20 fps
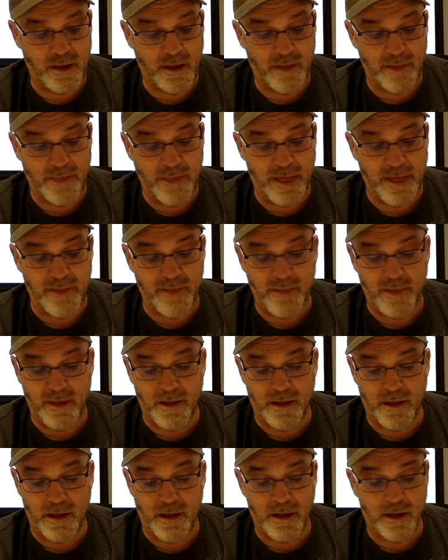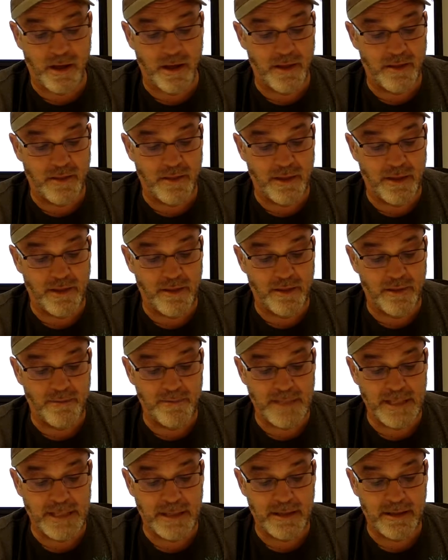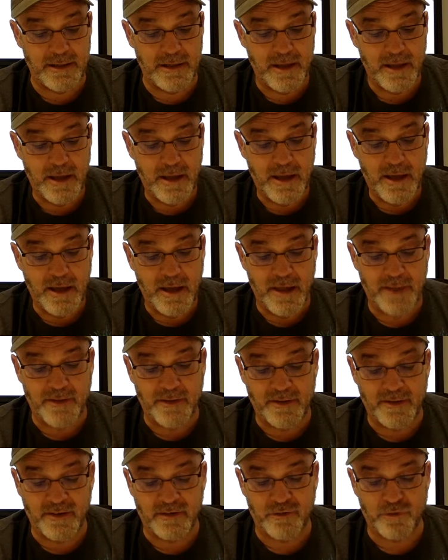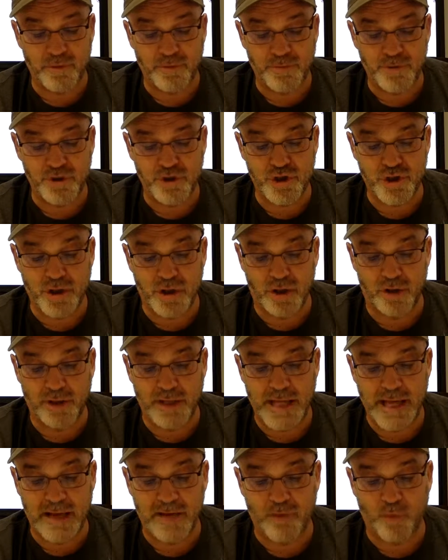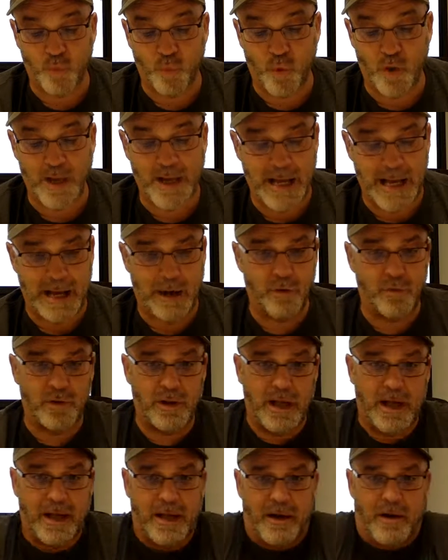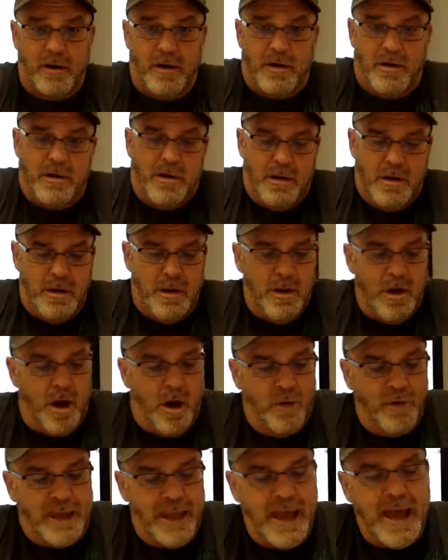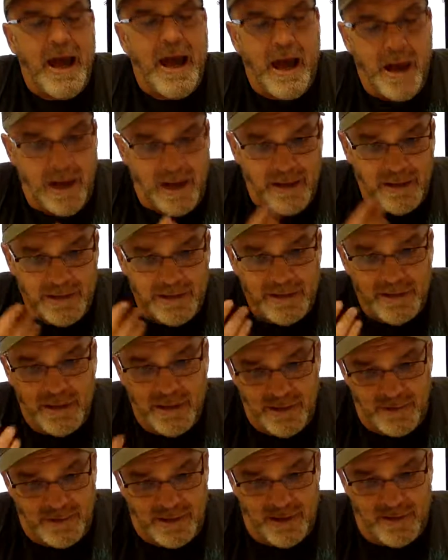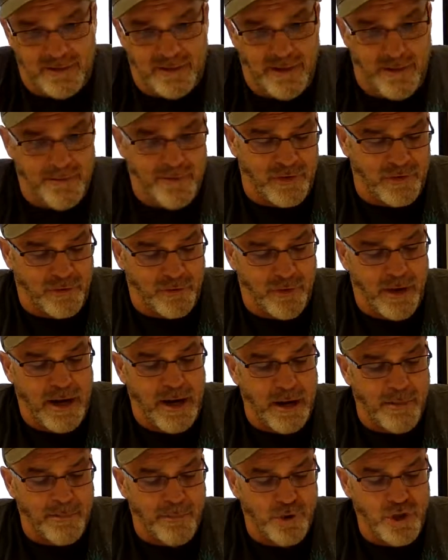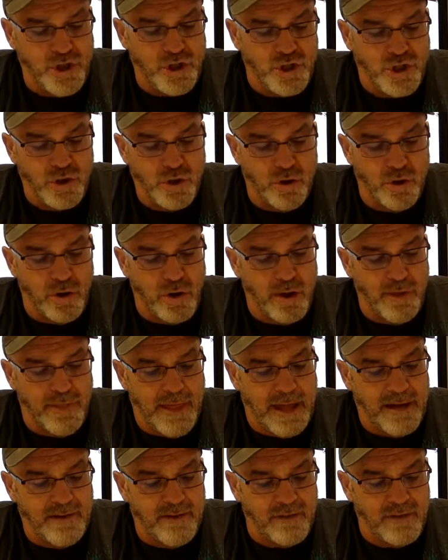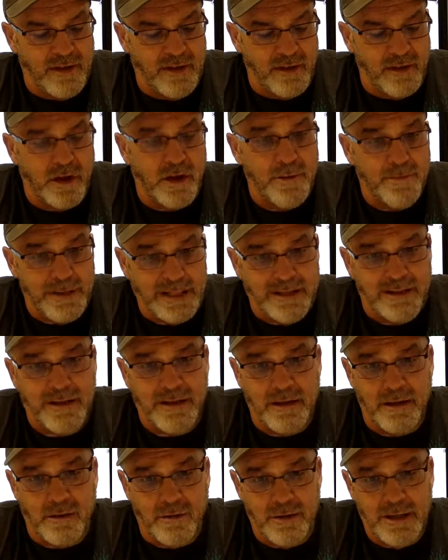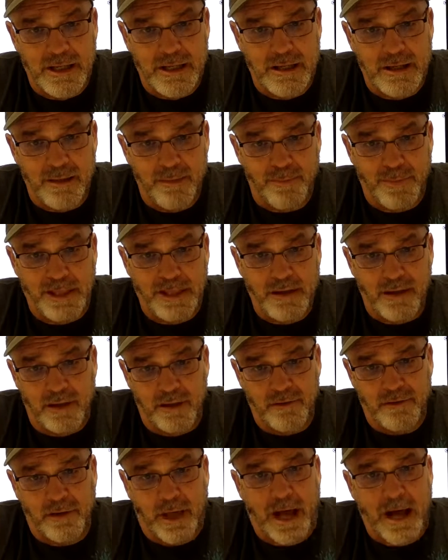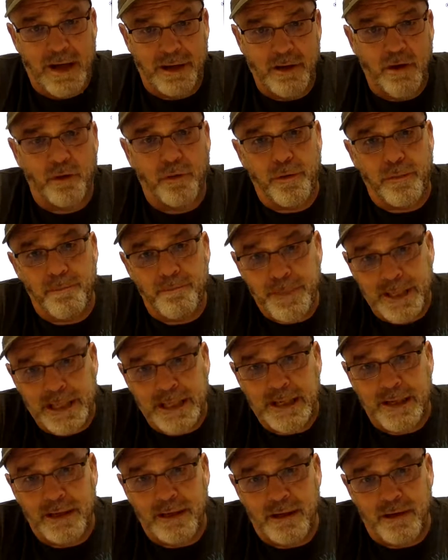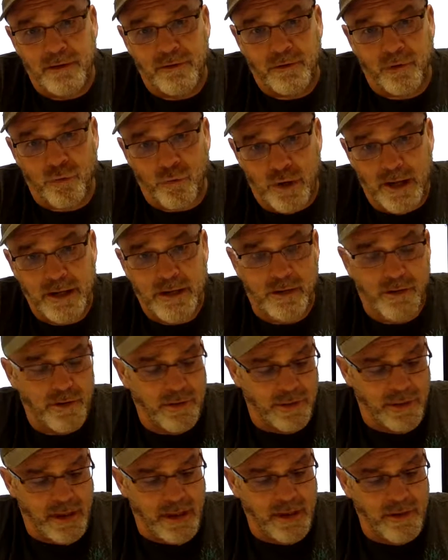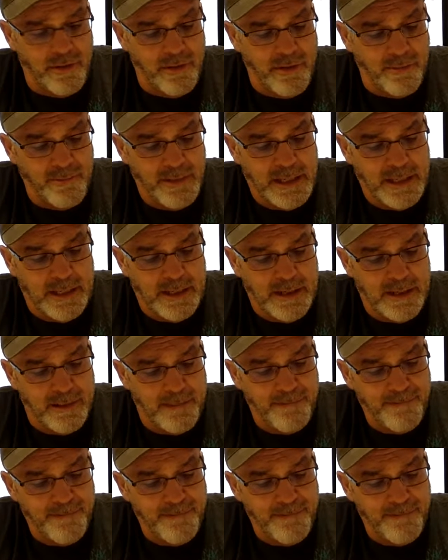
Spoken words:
than the mean, and the distribution only has one outlier. Okay, let's get something straight. I'm pretty sure that it's either going to be D or E because I know the mean is greater than the median.